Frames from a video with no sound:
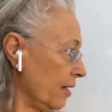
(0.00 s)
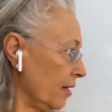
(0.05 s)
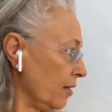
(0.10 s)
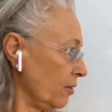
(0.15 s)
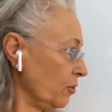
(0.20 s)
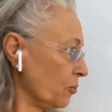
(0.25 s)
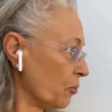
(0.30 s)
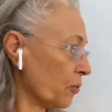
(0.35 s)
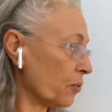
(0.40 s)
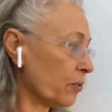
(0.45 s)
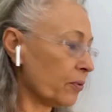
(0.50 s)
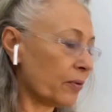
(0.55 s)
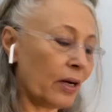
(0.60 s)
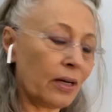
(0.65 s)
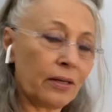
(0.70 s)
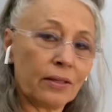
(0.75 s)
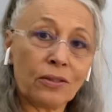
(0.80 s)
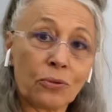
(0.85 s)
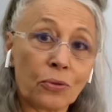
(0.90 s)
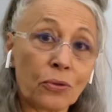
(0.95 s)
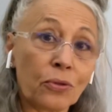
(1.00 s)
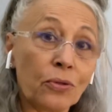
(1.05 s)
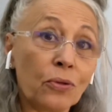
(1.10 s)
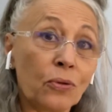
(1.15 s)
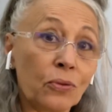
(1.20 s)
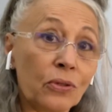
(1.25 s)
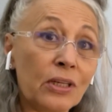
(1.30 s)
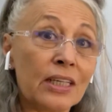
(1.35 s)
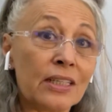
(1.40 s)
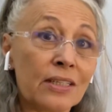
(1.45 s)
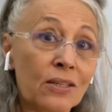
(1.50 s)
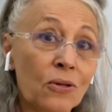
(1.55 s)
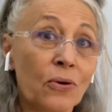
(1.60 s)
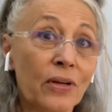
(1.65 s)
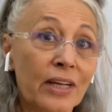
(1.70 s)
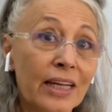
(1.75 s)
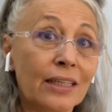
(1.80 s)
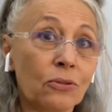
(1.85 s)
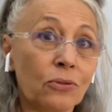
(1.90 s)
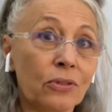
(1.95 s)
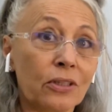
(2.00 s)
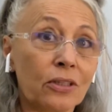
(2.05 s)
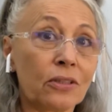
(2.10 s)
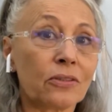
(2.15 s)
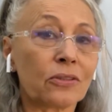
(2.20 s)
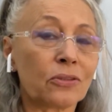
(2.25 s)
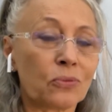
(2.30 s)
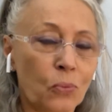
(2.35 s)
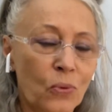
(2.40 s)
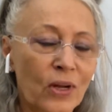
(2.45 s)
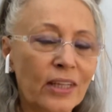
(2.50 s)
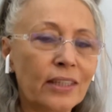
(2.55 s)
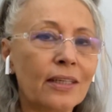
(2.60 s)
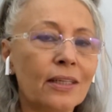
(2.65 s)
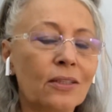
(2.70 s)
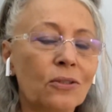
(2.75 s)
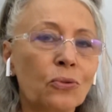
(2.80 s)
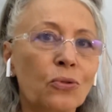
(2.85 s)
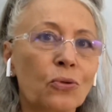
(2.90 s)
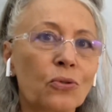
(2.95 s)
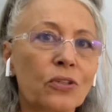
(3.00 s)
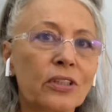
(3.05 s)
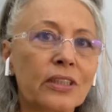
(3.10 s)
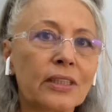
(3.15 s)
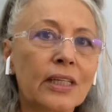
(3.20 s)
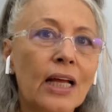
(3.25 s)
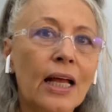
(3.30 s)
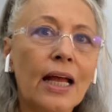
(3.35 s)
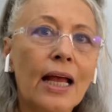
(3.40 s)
North, uh, North Node is going into Taurus, went into Taurus,